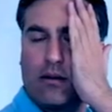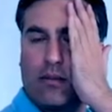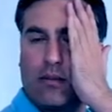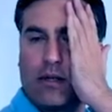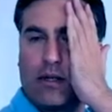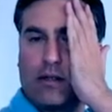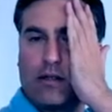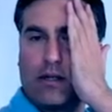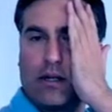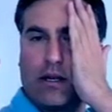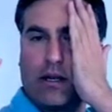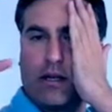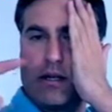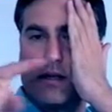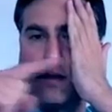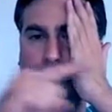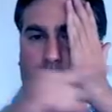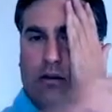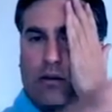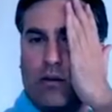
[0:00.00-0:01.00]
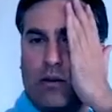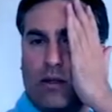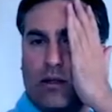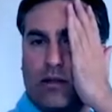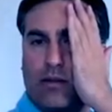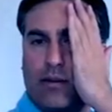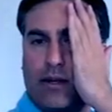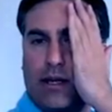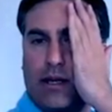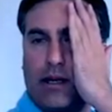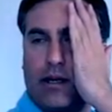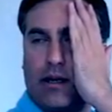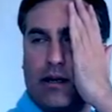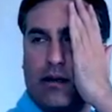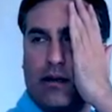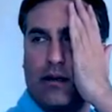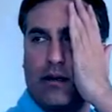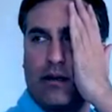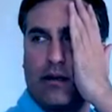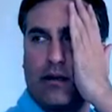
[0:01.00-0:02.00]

Pressing in towards my hand.